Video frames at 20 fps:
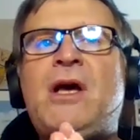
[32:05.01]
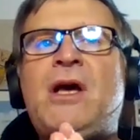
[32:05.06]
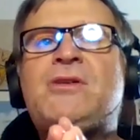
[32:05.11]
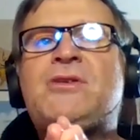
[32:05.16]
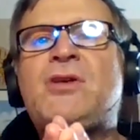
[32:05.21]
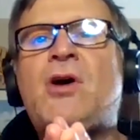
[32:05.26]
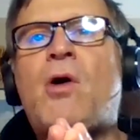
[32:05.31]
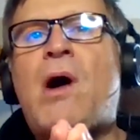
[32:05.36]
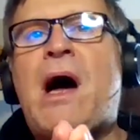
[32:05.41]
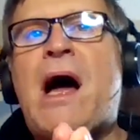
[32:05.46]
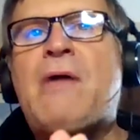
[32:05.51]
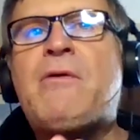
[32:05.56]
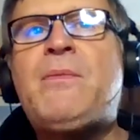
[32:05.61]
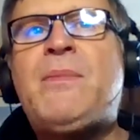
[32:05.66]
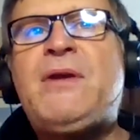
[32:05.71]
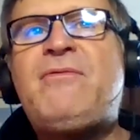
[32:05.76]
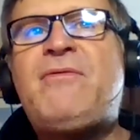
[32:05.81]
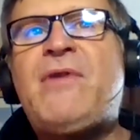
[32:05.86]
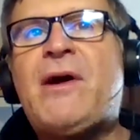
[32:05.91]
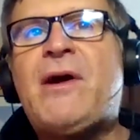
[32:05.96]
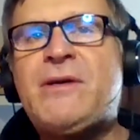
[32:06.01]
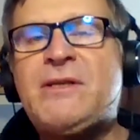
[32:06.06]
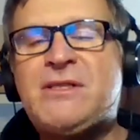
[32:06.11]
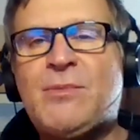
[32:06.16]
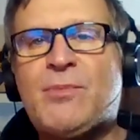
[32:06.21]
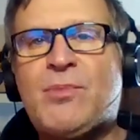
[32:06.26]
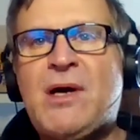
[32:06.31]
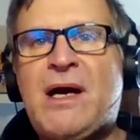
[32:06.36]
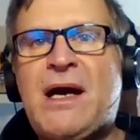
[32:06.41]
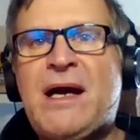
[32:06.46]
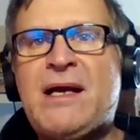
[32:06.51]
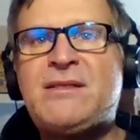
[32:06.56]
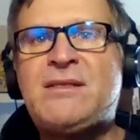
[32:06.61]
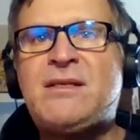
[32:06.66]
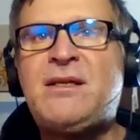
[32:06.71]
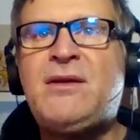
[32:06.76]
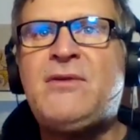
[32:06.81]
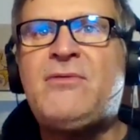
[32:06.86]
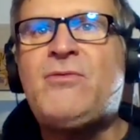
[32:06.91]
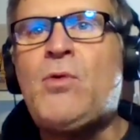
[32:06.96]
So I would be very
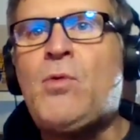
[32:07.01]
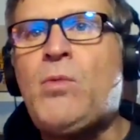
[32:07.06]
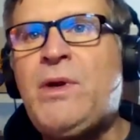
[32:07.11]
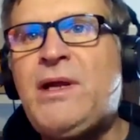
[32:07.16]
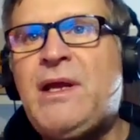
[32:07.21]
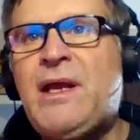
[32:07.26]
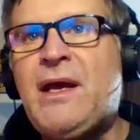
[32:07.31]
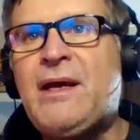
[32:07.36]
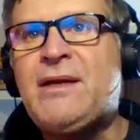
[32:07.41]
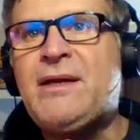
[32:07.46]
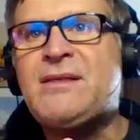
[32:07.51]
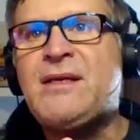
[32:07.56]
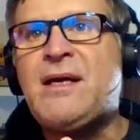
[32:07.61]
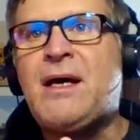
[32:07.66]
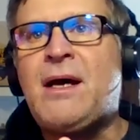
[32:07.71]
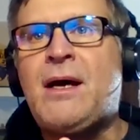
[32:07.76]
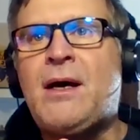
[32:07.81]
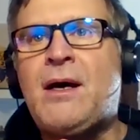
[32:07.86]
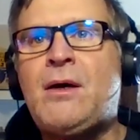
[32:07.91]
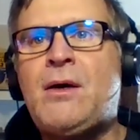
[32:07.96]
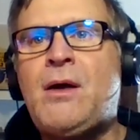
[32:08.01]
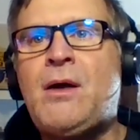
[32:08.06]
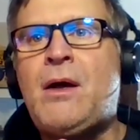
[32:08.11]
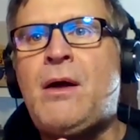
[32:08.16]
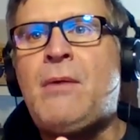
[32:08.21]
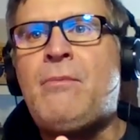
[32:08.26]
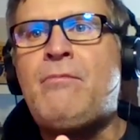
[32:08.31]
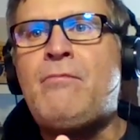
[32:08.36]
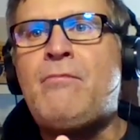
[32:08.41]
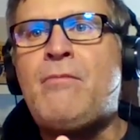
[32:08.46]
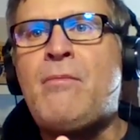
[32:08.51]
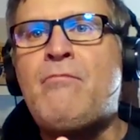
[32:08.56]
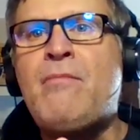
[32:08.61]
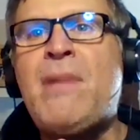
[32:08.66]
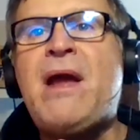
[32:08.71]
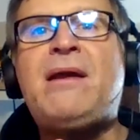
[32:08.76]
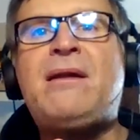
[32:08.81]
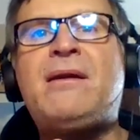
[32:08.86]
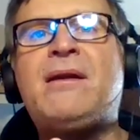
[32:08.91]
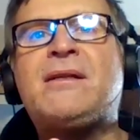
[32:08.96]
surprised if we get uh,
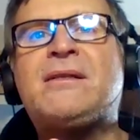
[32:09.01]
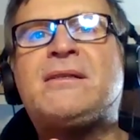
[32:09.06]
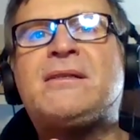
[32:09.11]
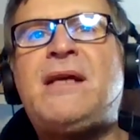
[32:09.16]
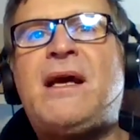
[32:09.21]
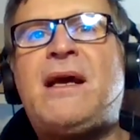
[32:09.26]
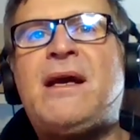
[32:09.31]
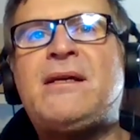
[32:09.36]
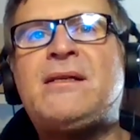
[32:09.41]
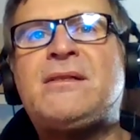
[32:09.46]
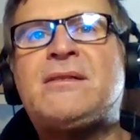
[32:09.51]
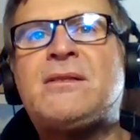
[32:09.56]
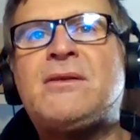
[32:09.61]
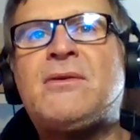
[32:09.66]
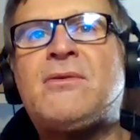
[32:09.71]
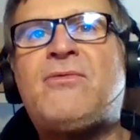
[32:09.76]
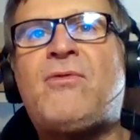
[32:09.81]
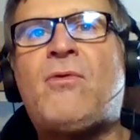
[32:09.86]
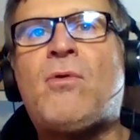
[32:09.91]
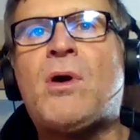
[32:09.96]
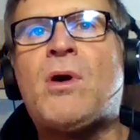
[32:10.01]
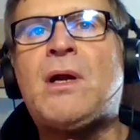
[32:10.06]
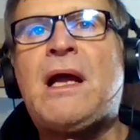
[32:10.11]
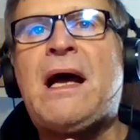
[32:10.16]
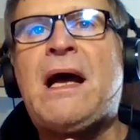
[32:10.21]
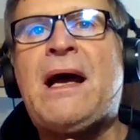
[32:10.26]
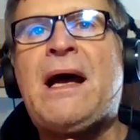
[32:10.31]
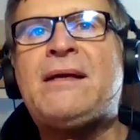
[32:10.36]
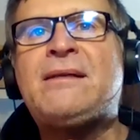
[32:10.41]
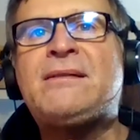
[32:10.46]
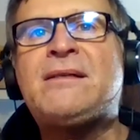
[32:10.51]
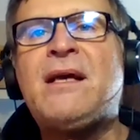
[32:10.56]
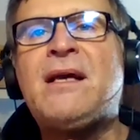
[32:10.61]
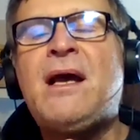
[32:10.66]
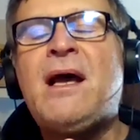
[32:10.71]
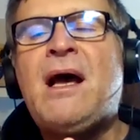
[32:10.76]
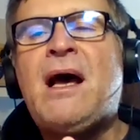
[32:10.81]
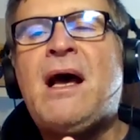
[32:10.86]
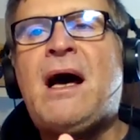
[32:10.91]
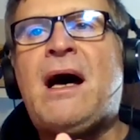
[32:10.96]
maintenance days for guys.
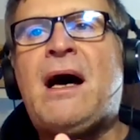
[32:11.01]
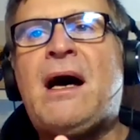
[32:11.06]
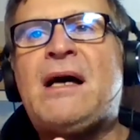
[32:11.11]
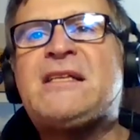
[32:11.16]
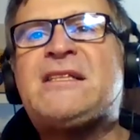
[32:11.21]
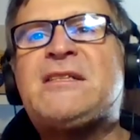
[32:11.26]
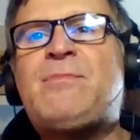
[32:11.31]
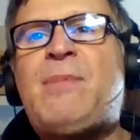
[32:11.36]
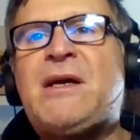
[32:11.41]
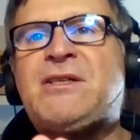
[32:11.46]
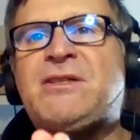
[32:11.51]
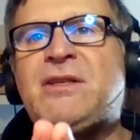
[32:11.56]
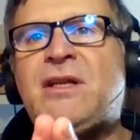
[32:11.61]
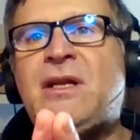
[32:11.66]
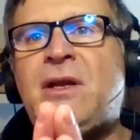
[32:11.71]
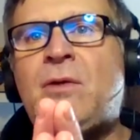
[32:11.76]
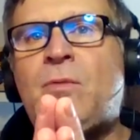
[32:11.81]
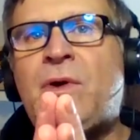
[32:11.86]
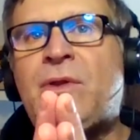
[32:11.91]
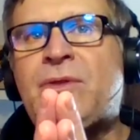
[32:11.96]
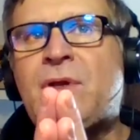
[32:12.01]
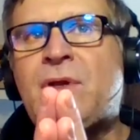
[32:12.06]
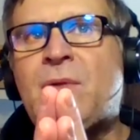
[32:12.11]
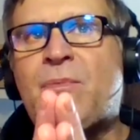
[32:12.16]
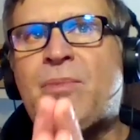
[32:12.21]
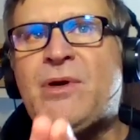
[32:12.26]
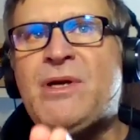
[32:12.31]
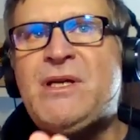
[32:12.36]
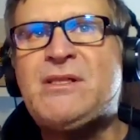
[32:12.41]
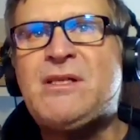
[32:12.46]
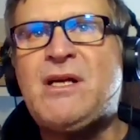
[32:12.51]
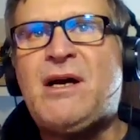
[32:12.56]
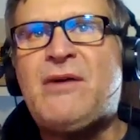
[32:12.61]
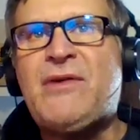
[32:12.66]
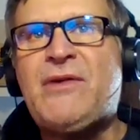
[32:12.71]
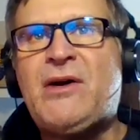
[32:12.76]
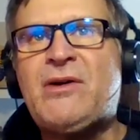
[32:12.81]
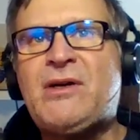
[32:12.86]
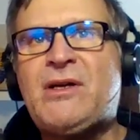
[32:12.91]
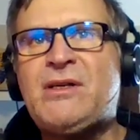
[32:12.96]
Uh, especially with Kaprizov
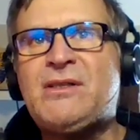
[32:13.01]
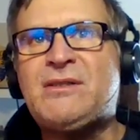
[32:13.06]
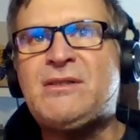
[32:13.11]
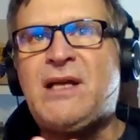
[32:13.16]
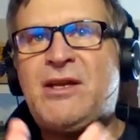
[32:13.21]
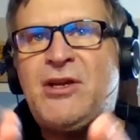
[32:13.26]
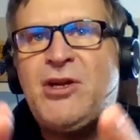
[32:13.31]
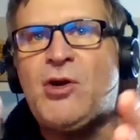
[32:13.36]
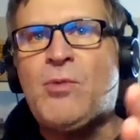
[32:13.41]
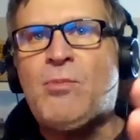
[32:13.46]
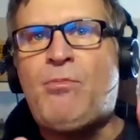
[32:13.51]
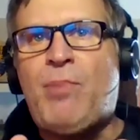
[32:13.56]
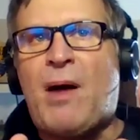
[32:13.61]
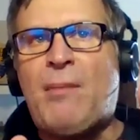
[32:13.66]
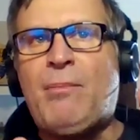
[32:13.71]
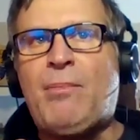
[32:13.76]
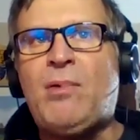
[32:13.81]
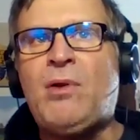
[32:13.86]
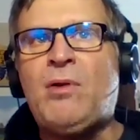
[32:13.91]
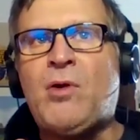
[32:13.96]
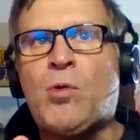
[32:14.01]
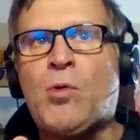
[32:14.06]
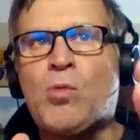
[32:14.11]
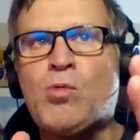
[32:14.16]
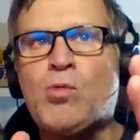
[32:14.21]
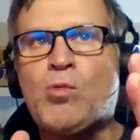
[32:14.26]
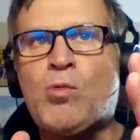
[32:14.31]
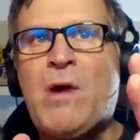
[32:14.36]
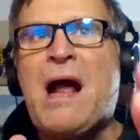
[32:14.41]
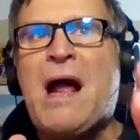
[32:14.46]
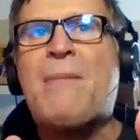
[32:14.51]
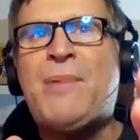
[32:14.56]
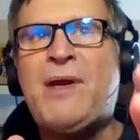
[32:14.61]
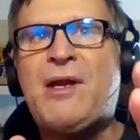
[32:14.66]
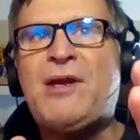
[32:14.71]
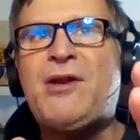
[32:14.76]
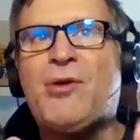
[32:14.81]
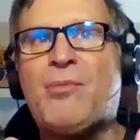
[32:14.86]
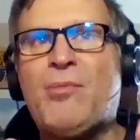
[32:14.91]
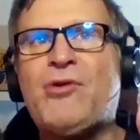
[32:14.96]
out, because like you're bubble
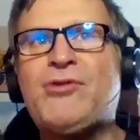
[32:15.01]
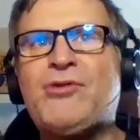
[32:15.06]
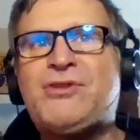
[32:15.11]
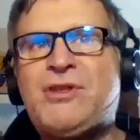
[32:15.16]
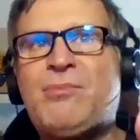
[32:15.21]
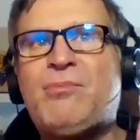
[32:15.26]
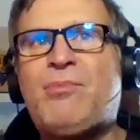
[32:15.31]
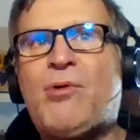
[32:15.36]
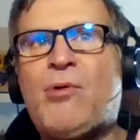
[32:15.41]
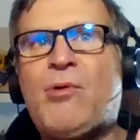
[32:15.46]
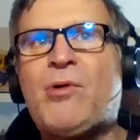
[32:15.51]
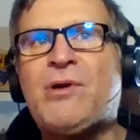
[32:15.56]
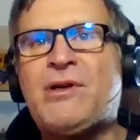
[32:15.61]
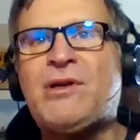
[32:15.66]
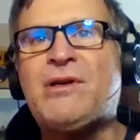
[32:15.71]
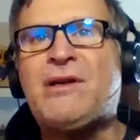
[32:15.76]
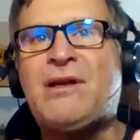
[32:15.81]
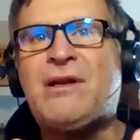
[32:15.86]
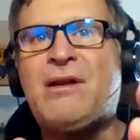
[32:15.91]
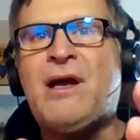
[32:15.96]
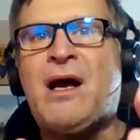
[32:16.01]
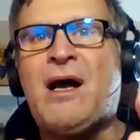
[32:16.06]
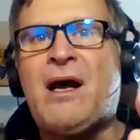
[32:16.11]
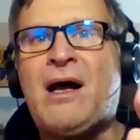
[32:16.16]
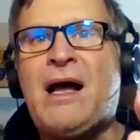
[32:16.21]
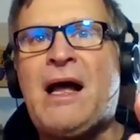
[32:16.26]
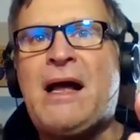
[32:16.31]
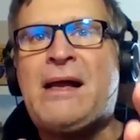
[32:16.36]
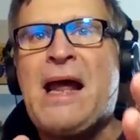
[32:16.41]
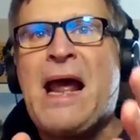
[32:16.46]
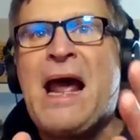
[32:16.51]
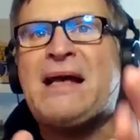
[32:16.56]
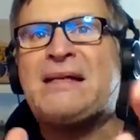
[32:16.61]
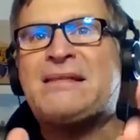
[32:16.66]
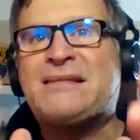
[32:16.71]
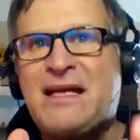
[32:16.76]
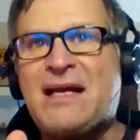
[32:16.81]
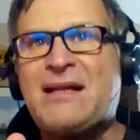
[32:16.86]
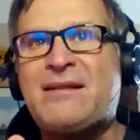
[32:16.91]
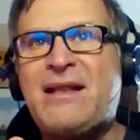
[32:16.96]
wrapping your most important uh,
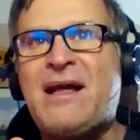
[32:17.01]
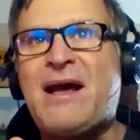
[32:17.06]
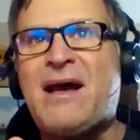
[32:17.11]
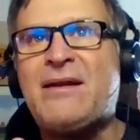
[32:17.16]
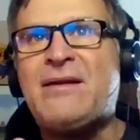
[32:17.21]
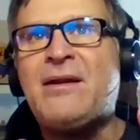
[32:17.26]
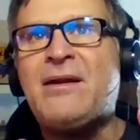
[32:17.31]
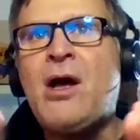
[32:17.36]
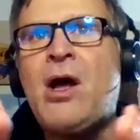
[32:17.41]
asset then.